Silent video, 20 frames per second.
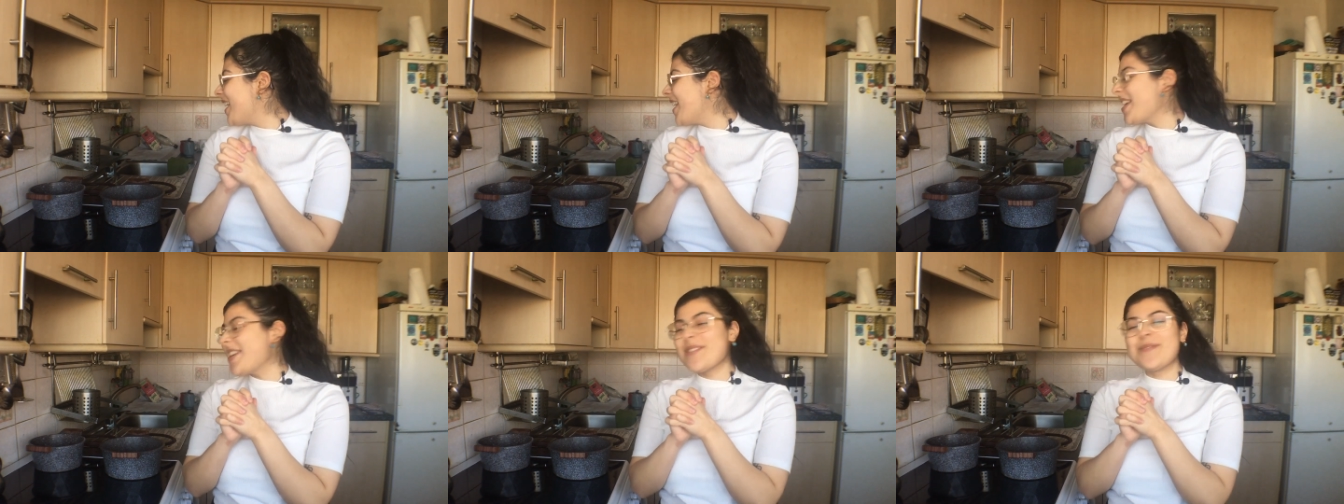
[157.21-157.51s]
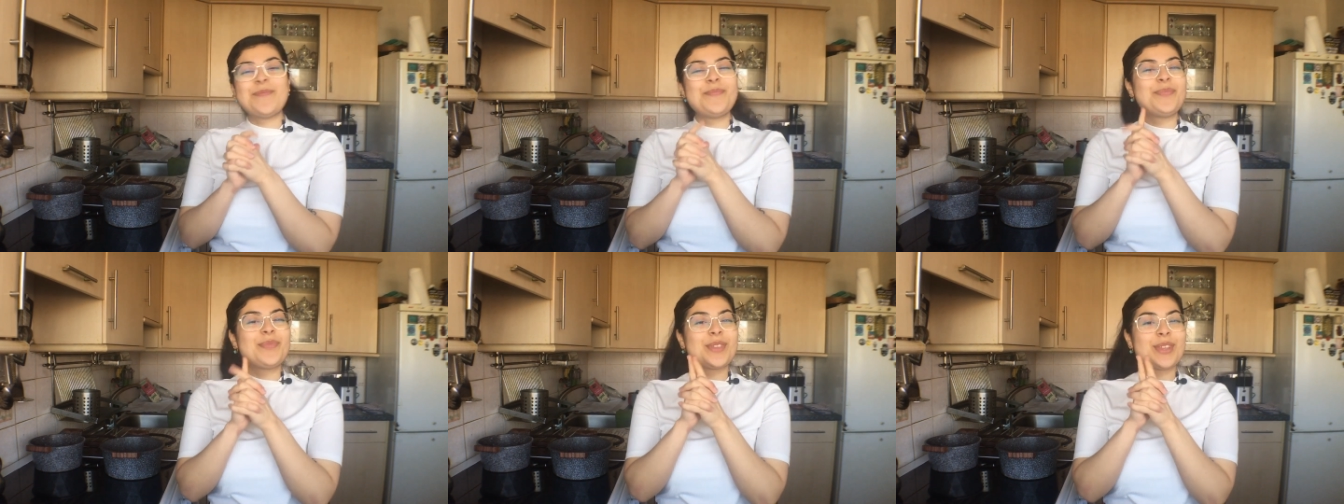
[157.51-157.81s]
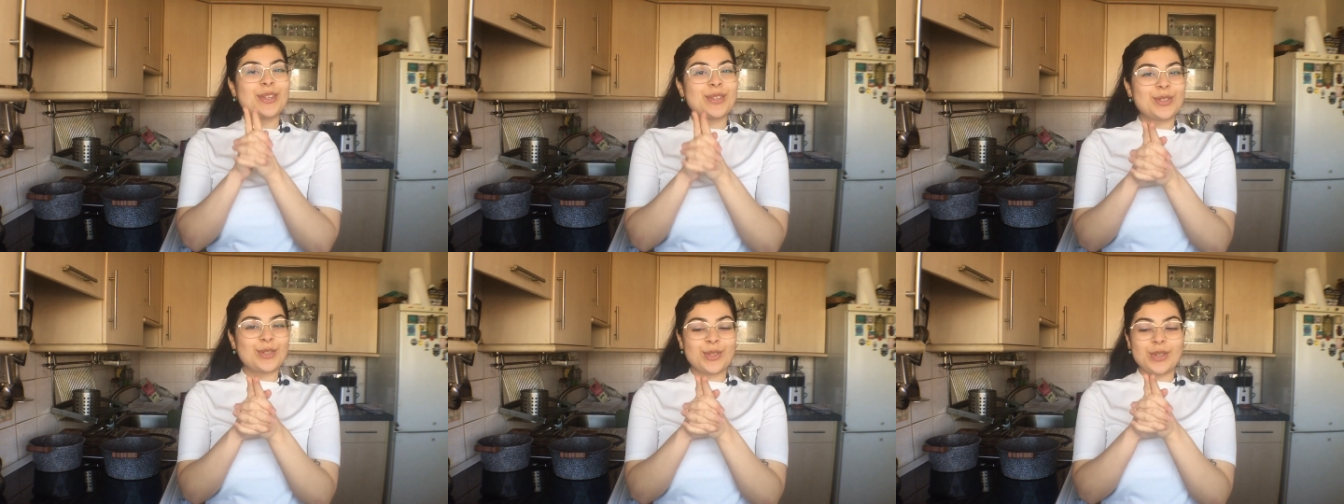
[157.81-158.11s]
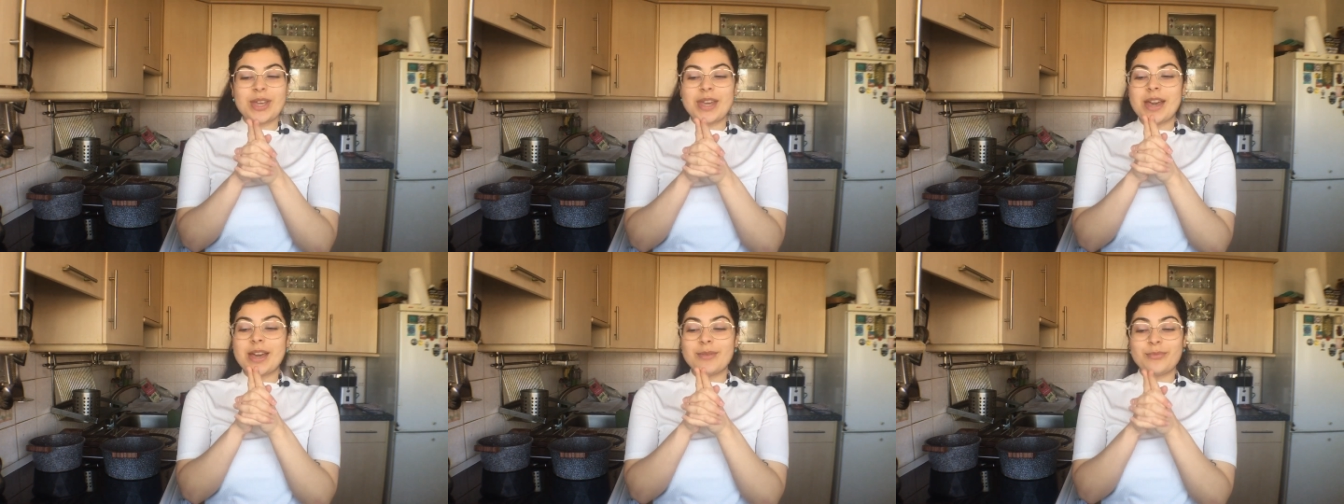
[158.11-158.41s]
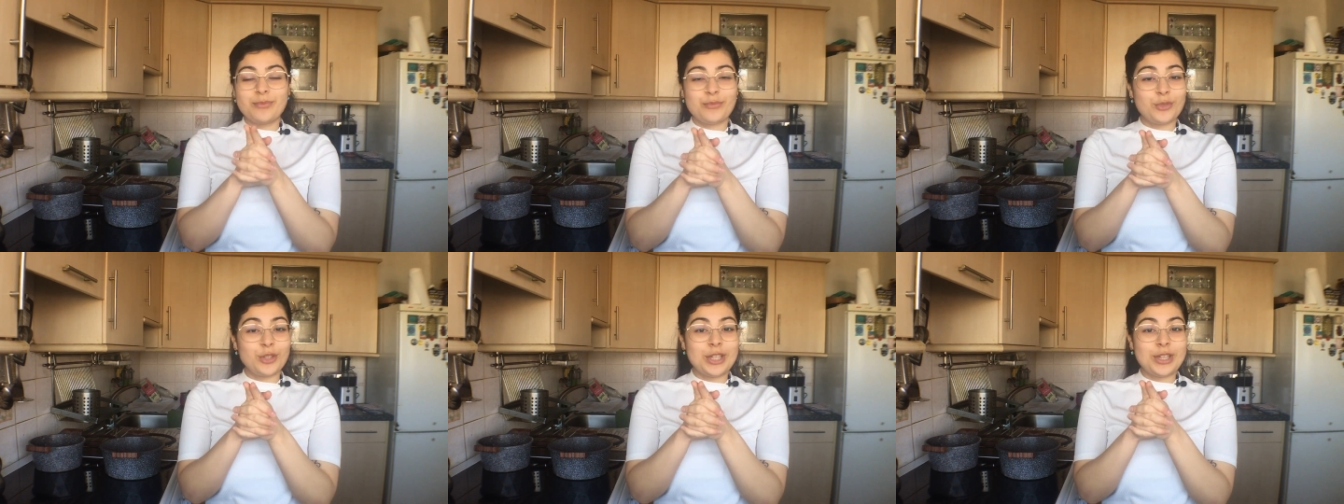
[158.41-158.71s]
Um, so yeah,
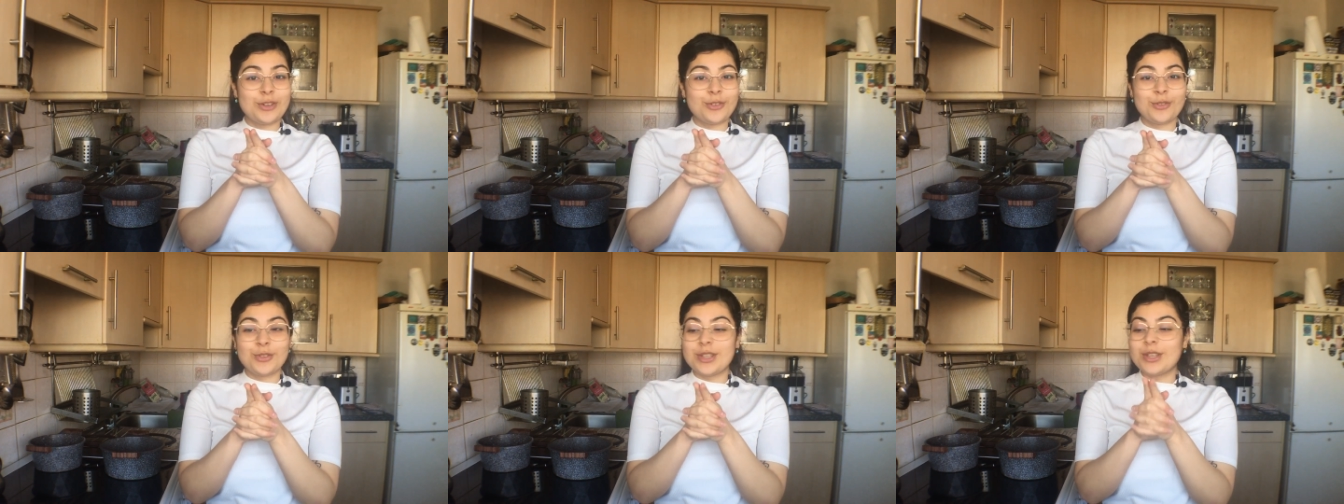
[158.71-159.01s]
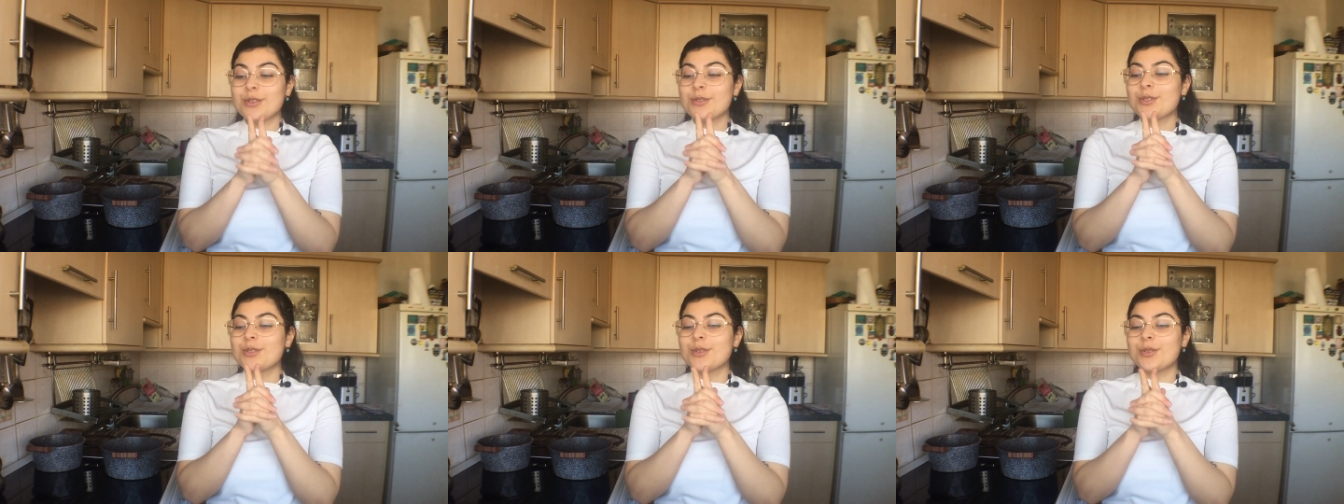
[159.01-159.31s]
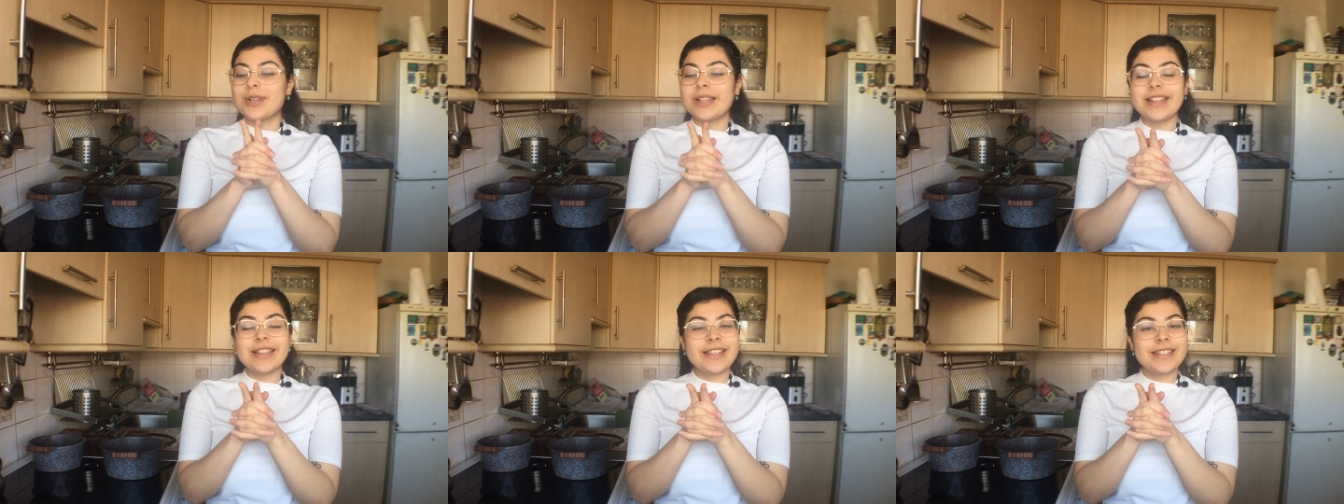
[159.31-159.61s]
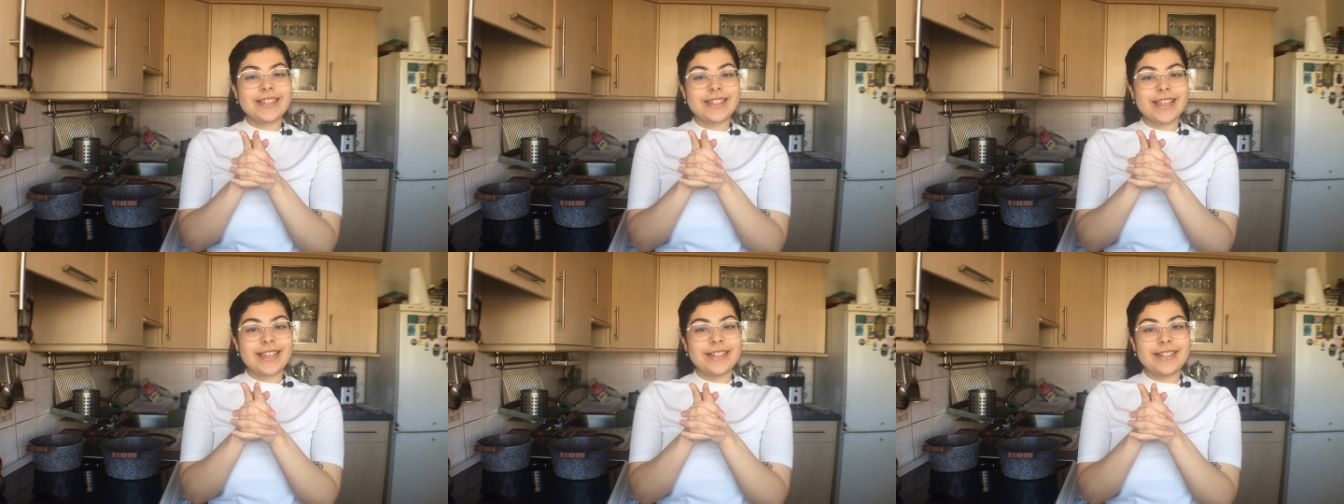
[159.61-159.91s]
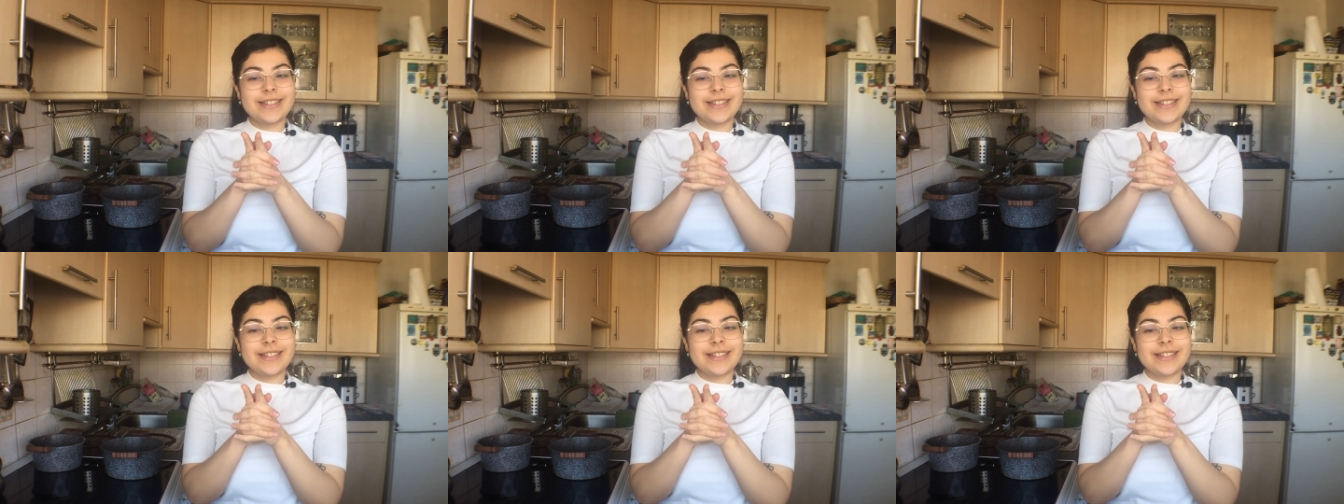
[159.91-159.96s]
I'm really hungry now, so let's get